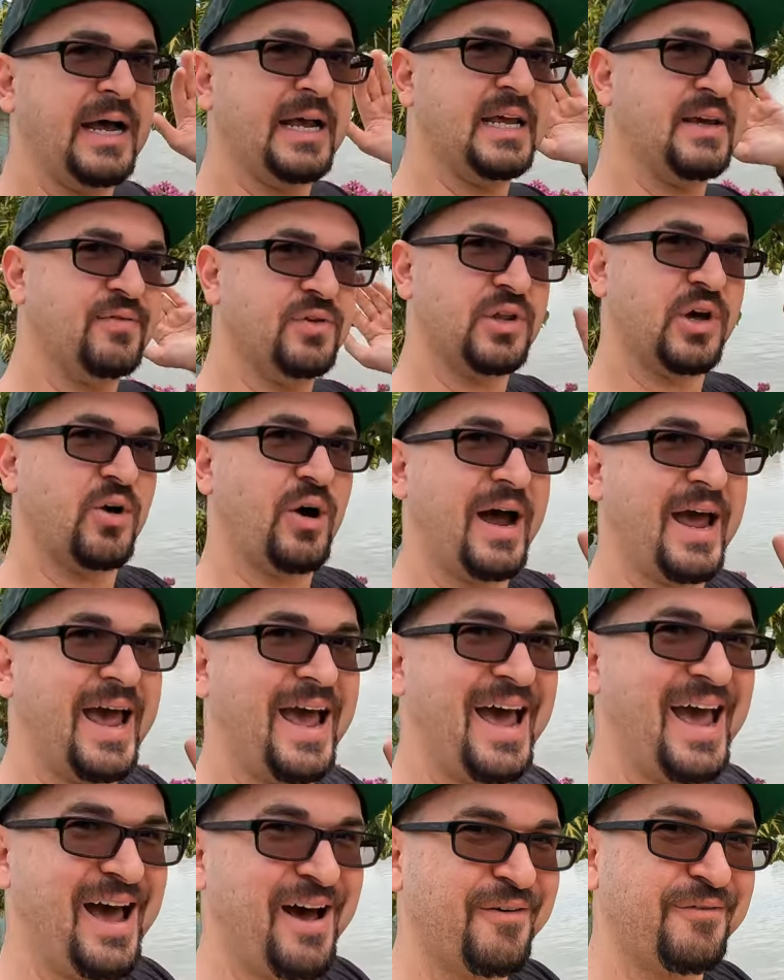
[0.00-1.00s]
Even though I
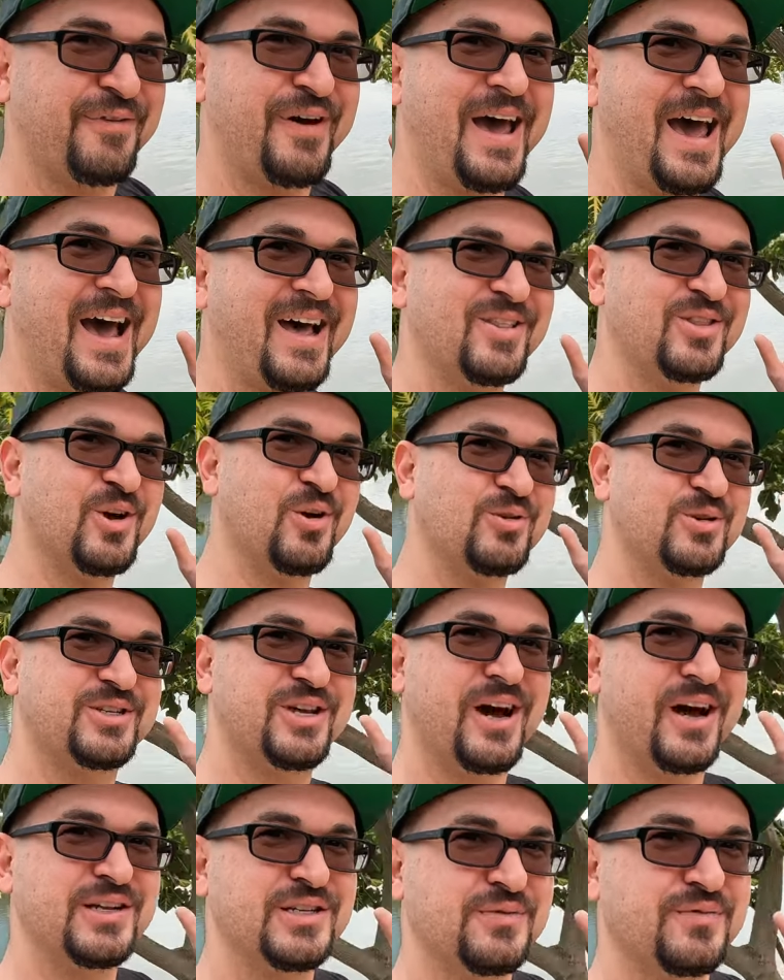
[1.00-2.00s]
have had those
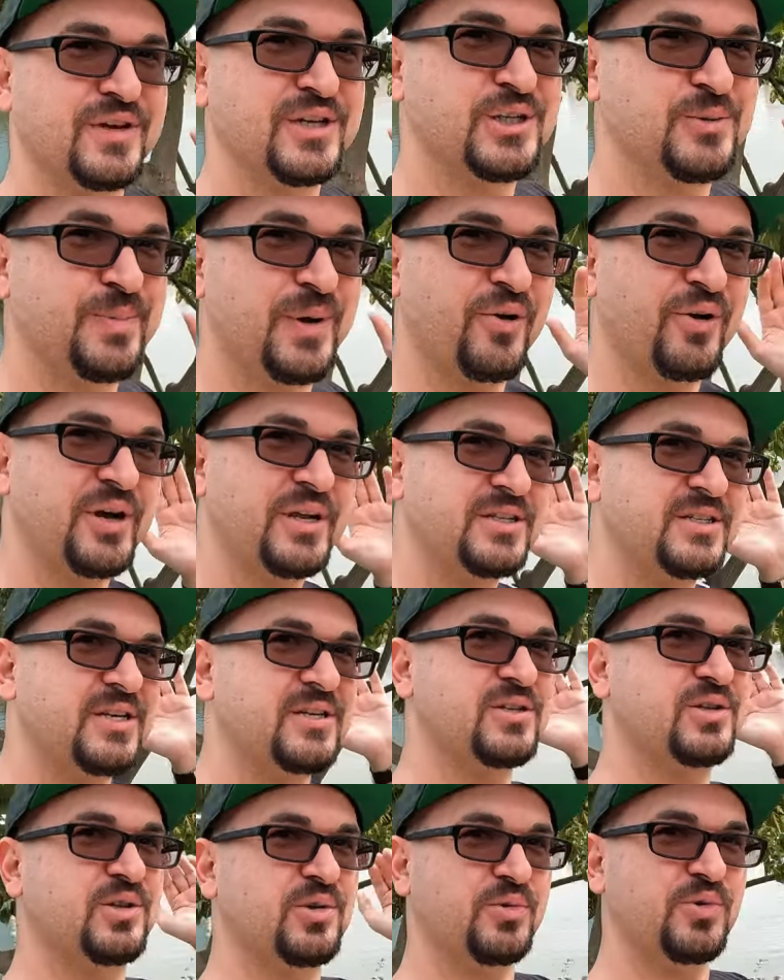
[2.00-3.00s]
kinds of
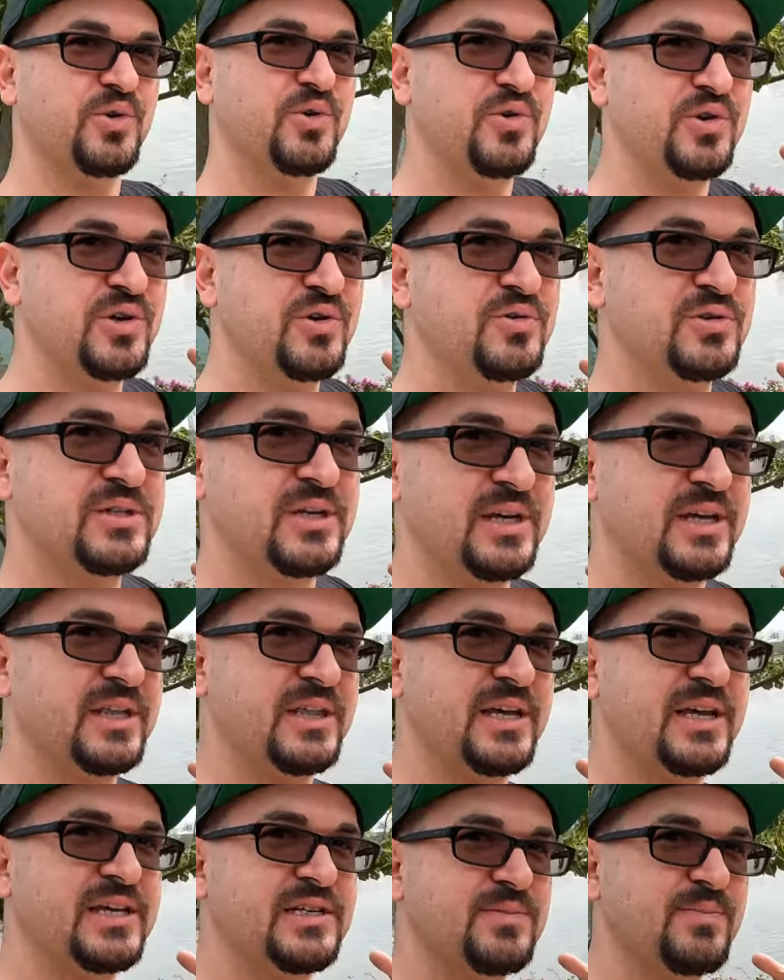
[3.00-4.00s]
experiences through using
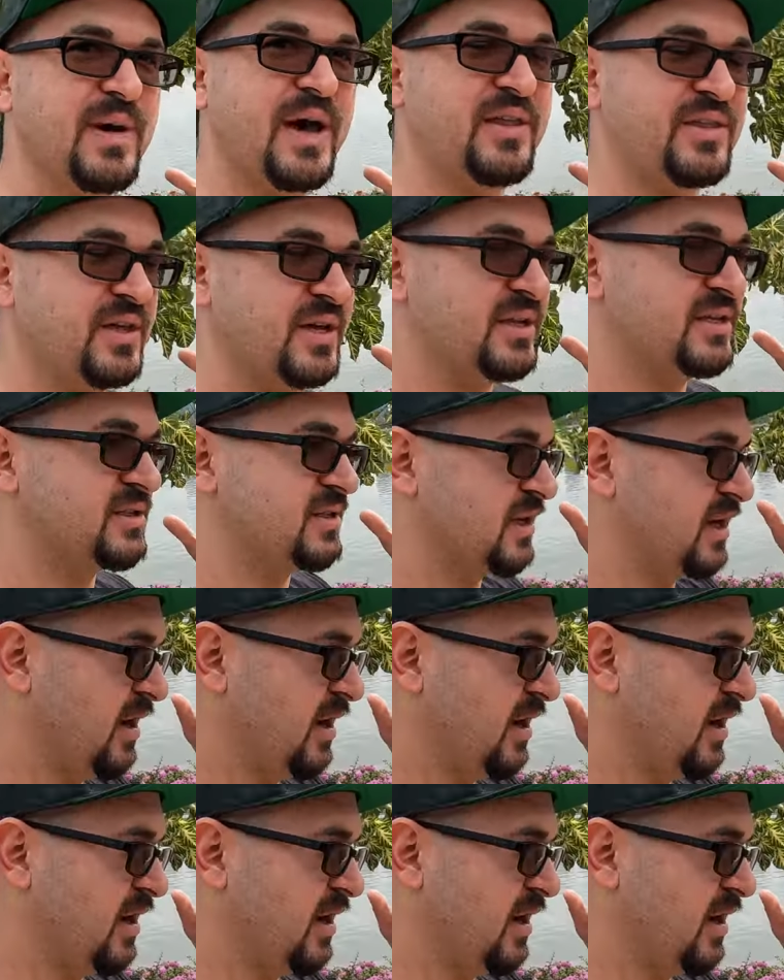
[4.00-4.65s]
these methods,